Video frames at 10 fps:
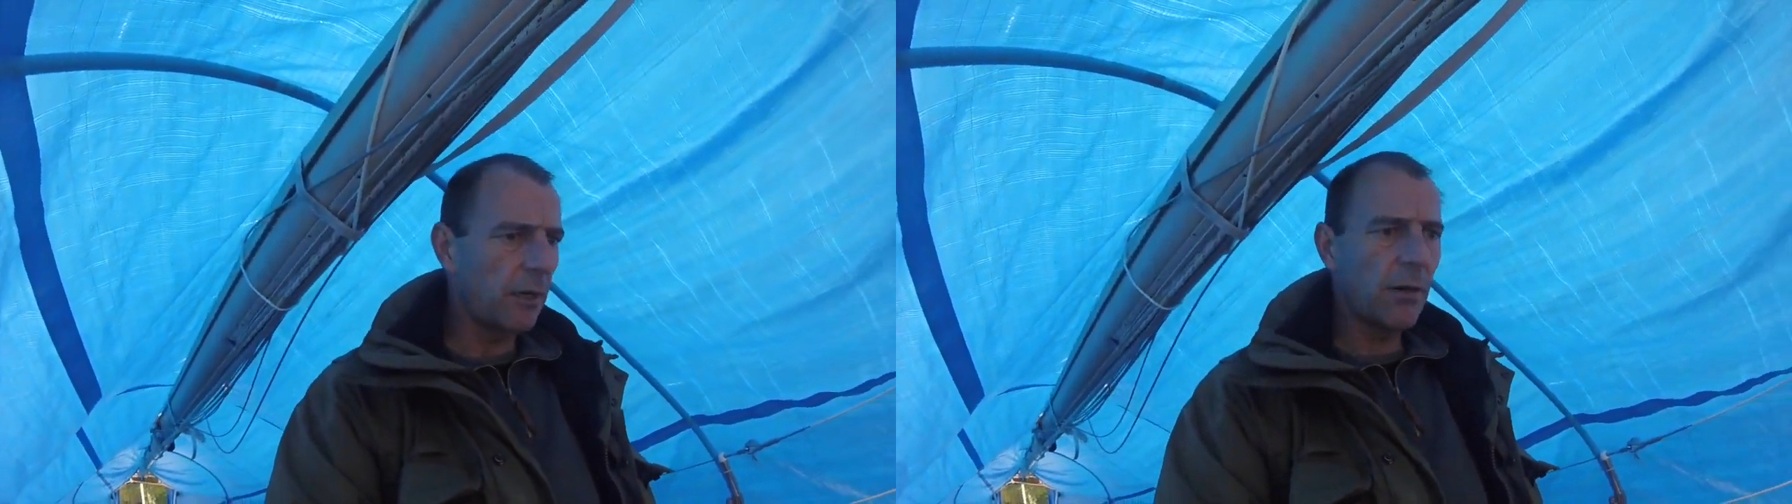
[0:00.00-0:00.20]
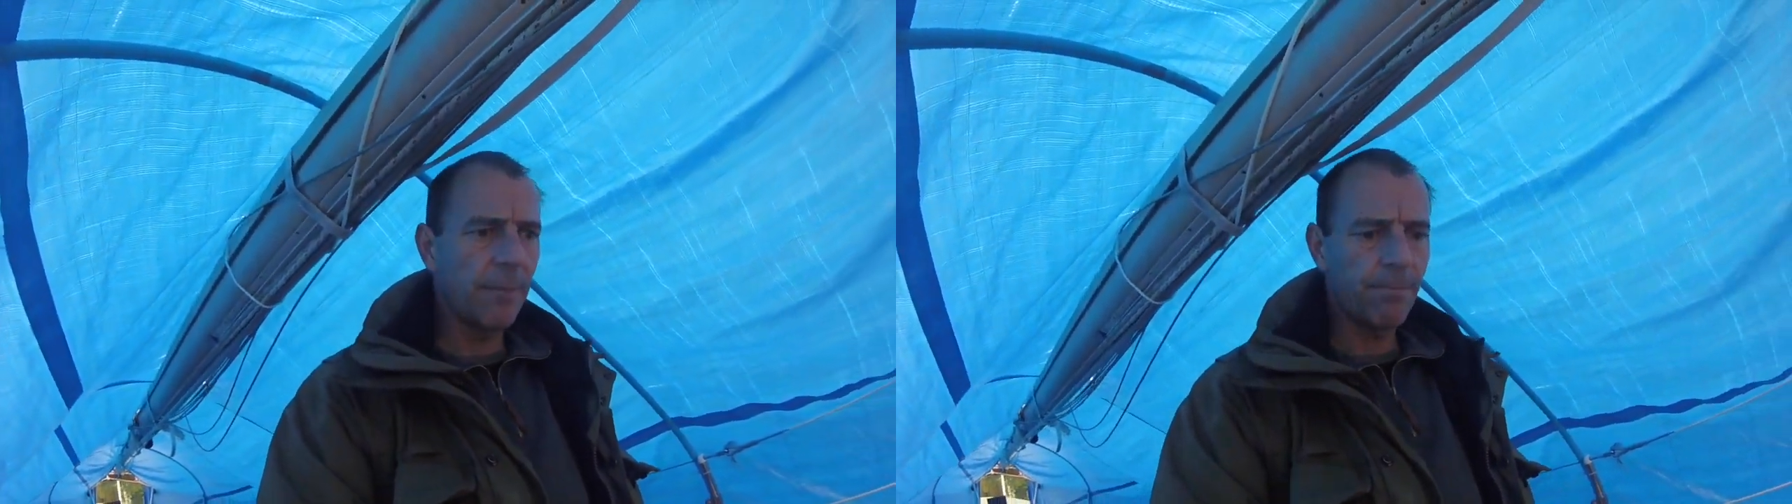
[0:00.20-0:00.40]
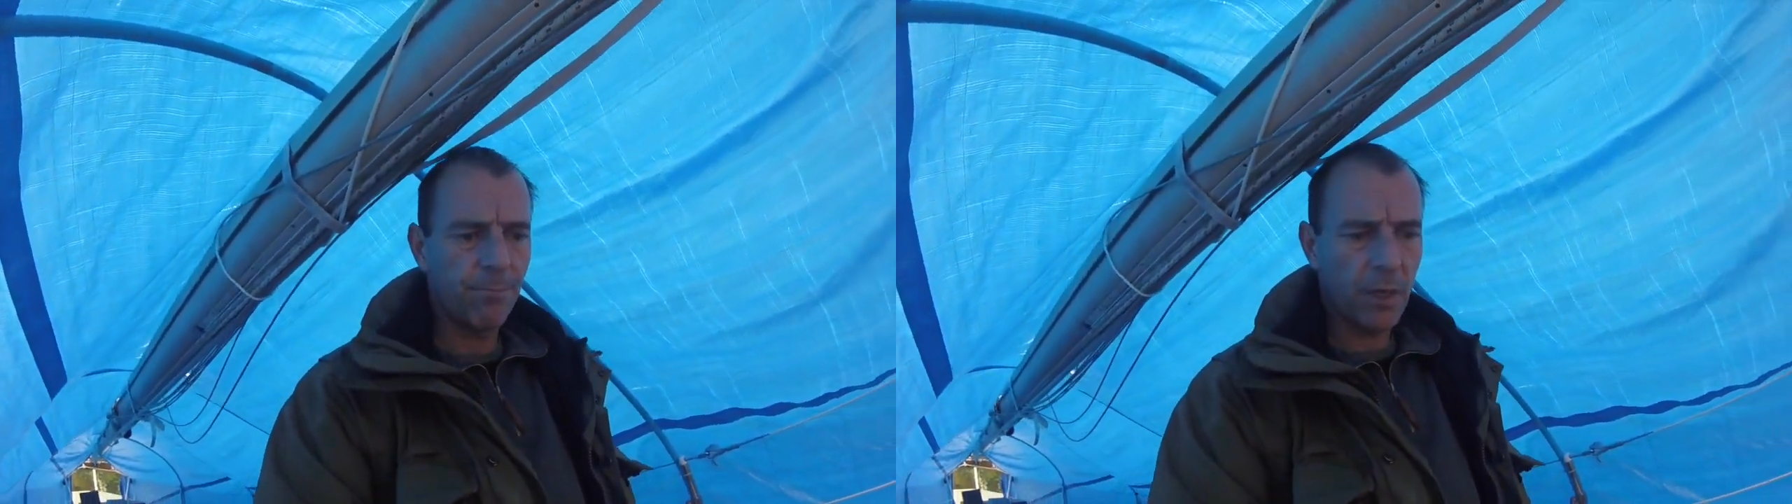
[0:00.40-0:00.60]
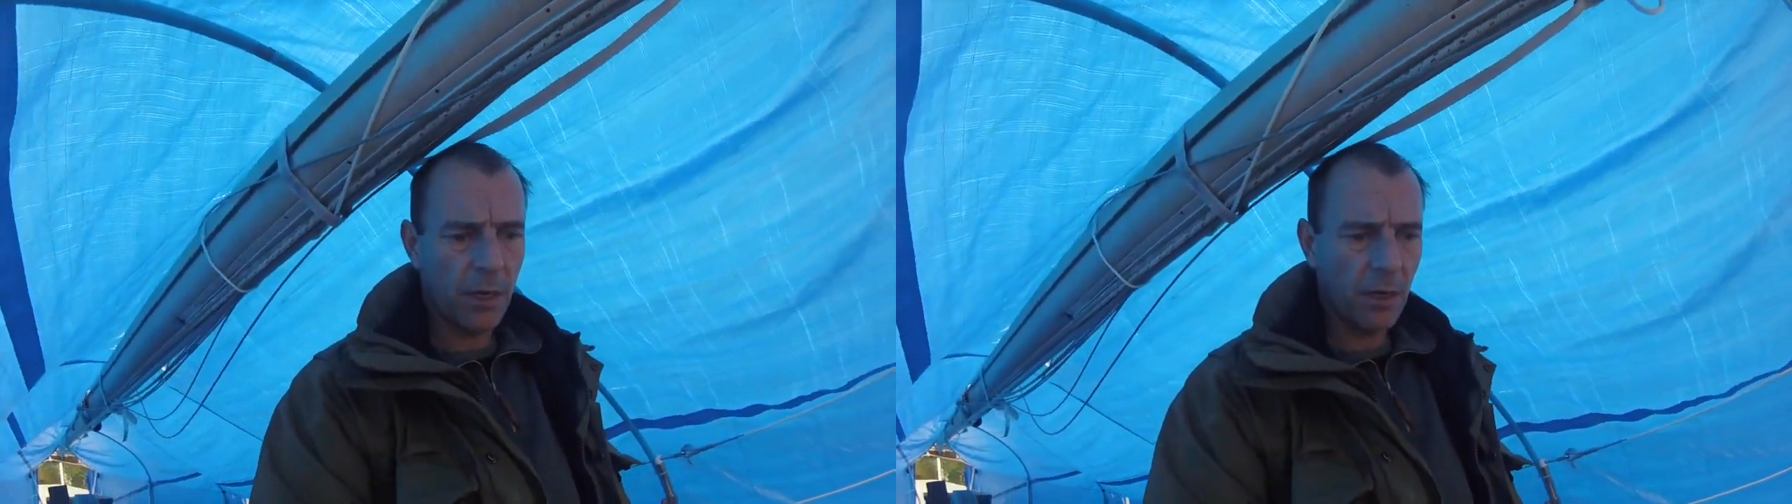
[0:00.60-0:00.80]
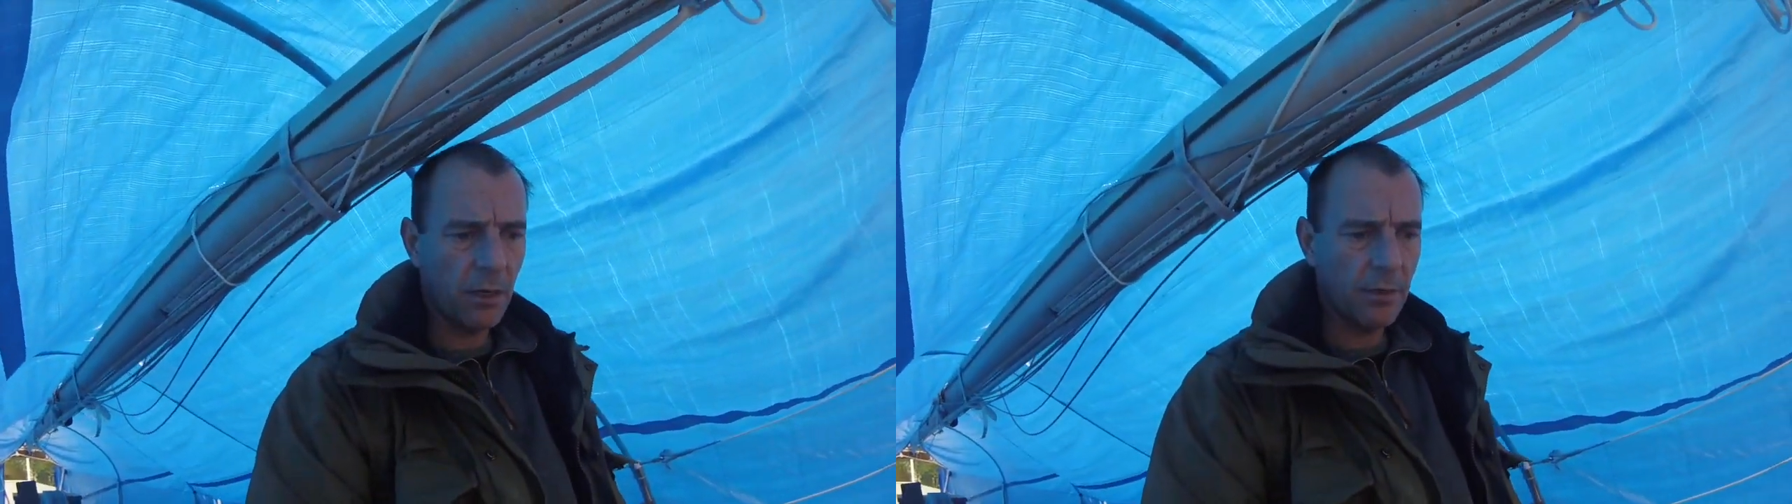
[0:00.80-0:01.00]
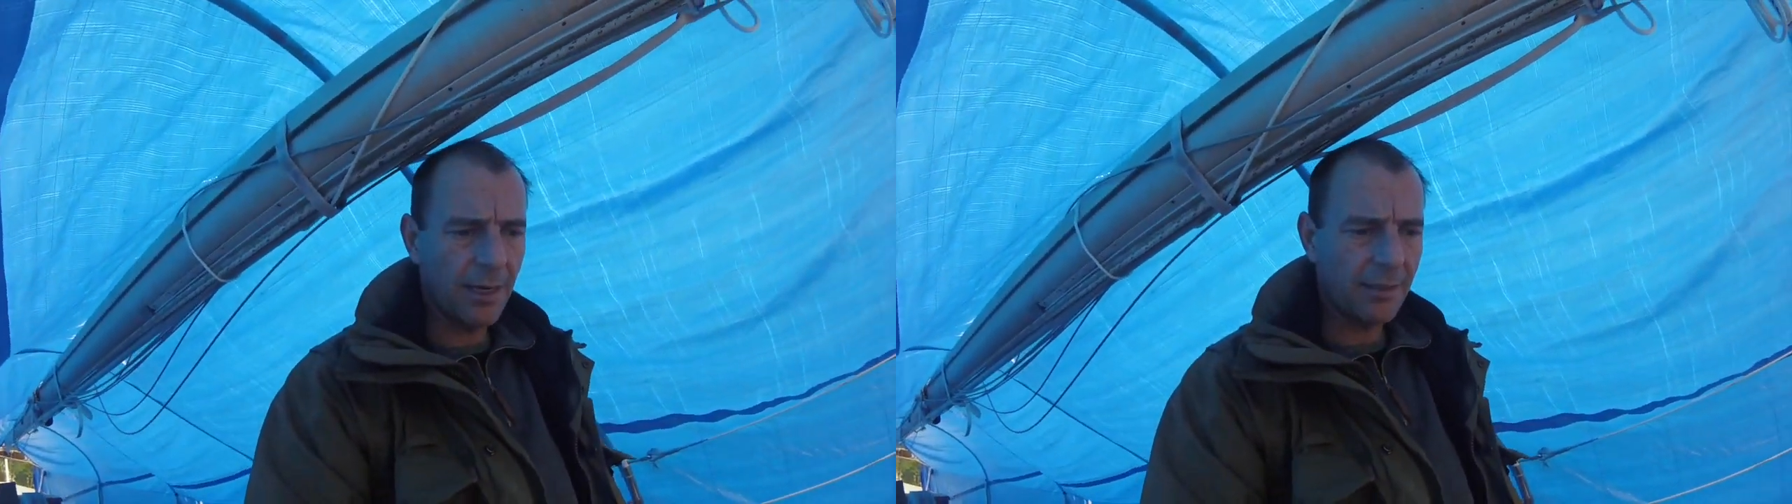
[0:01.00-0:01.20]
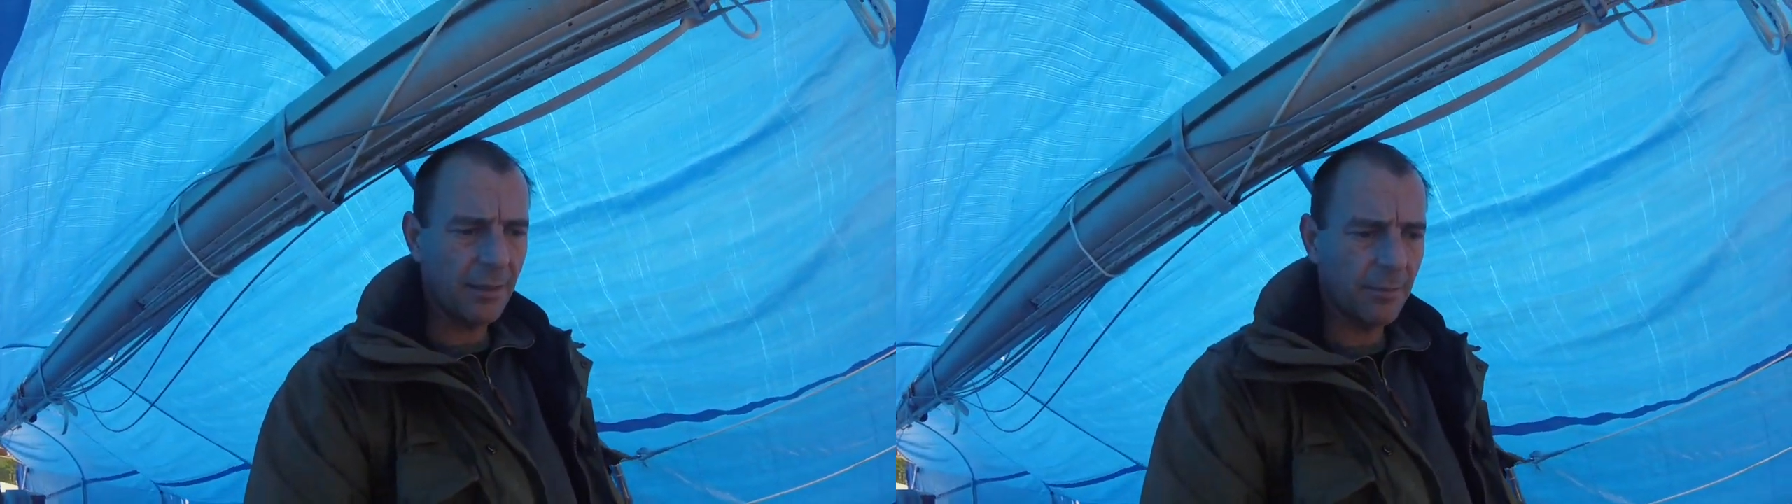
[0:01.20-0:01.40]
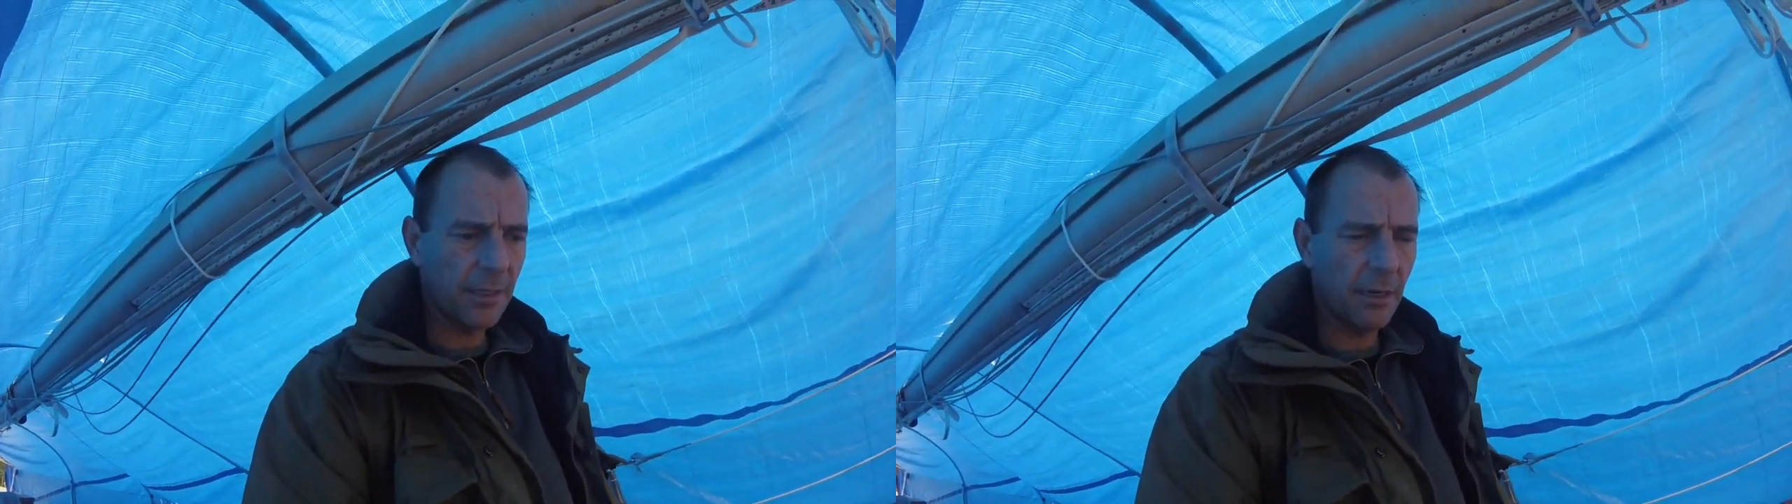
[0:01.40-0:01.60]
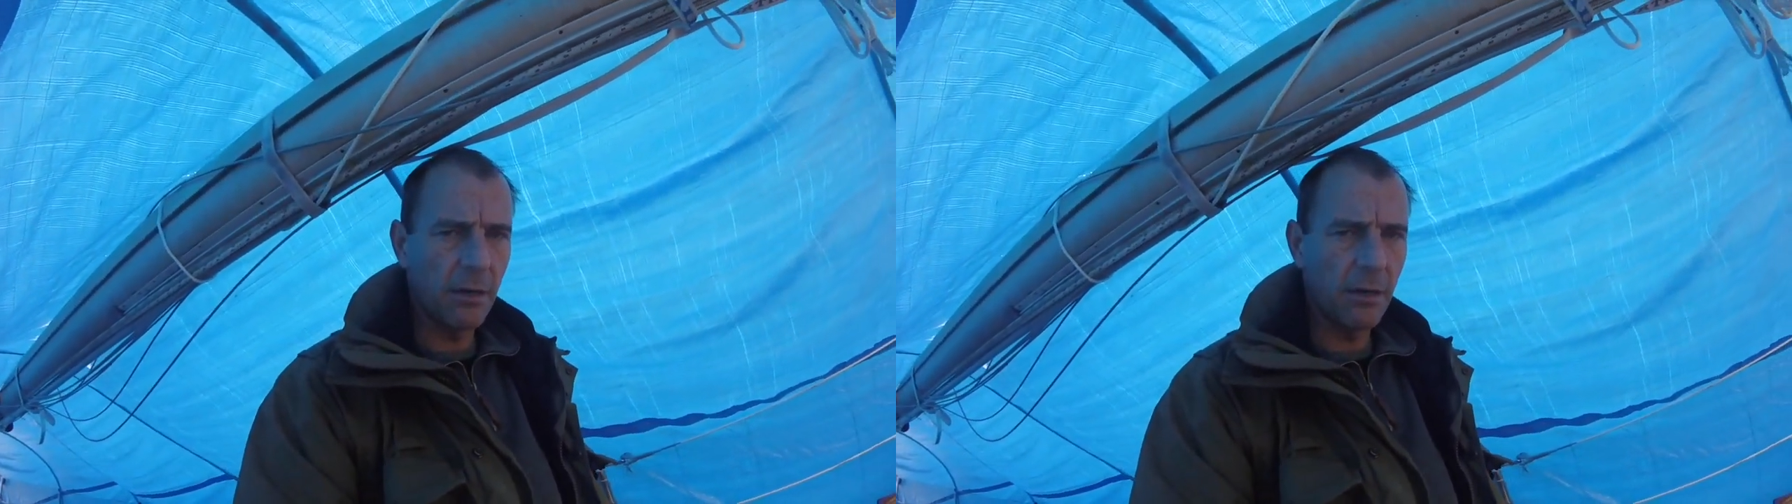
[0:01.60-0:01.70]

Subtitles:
Alright, next update,